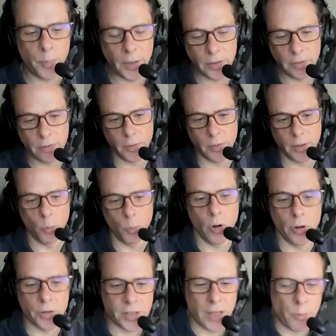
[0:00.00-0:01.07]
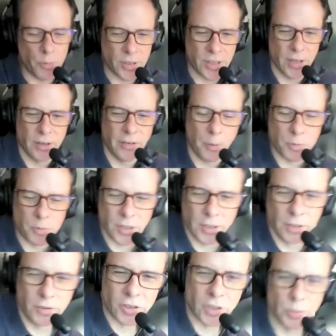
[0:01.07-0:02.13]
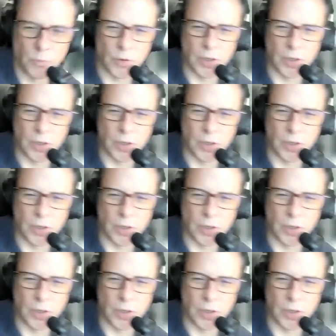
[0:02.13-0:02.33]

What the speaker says: mean, it was. That was a YouTube